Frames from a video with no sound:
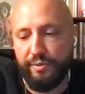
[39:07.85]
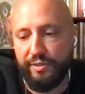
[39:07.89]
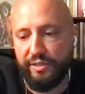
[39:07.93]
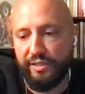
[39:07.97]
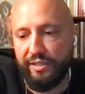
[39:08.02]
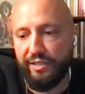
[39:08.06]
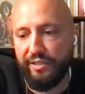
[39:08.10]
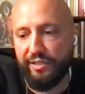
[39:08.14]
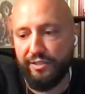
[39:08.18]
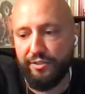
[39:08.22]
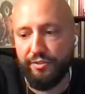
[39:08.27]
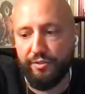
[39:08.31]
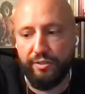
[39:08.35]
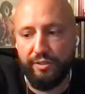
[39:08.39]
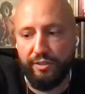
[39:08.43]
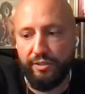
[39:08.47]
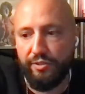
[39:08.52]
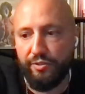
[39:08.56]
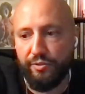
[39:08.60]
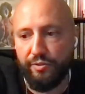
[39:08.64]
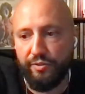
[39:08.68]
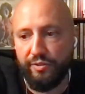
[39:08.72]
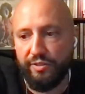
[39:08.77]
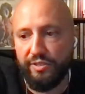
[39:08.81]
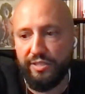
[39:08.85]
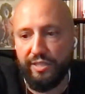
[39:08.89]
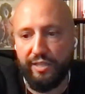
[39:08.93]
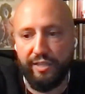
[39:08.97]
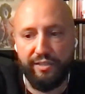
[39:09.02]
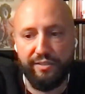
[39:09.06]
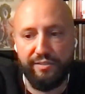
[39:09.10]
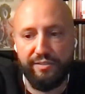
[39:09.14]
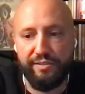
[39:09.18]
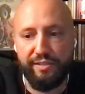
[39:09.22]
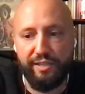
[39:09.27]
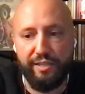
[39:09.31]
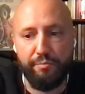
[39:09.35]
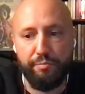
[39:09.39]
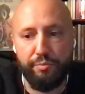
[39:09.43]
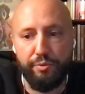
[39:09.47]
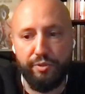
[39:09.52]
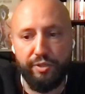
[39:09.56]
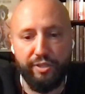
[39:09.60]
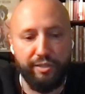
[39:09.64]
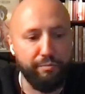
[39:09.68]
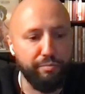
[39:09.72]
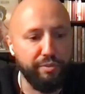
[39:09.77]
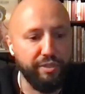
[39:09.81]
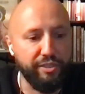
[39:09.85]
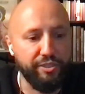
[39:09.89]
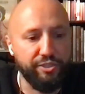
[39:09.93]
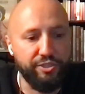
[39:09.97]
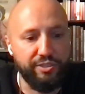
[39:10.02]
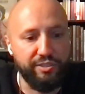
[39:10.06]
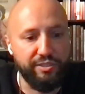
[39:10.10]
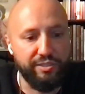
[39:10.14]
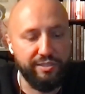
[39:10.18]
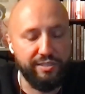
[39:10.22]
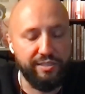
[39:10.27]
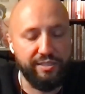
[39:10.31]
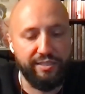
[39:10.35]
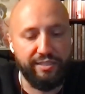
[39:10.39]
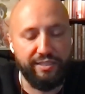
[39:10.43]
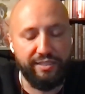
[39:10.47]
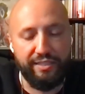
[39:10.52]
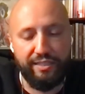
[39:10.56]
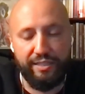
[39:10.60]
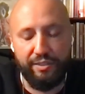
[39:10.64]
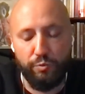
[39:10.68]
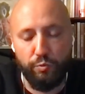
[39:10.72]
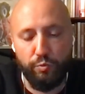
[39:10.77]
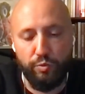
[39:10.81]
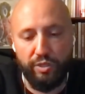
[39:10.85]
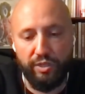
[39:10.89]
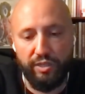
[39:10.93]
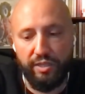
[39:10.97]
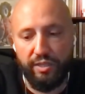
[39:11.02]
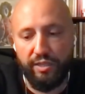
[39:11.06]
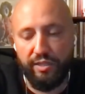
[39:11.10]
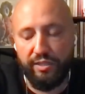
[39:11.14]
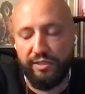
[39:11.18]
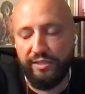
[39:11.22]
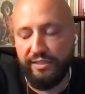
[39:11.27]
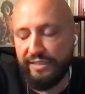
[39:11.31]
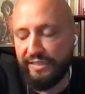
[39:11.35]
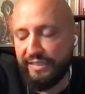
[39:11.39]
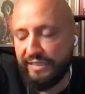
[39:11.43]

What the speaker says: and then you take skateboarding pictures and whatnot.